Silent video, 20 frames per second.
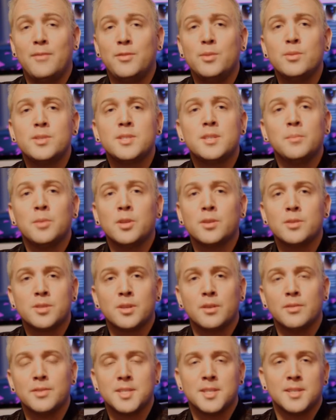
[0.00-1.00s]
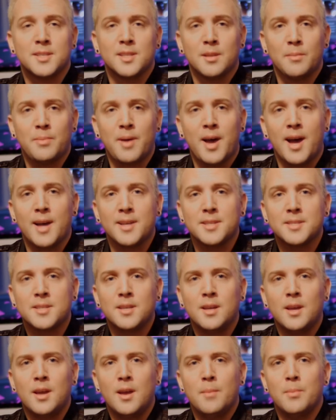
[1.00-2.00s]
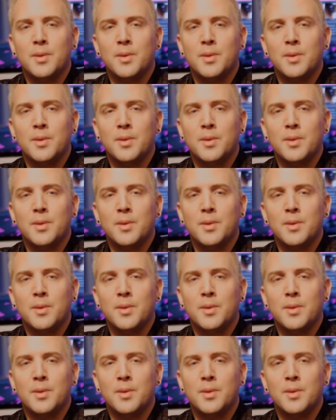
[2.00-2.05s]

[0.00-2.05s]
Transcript: I've used similar services in the past,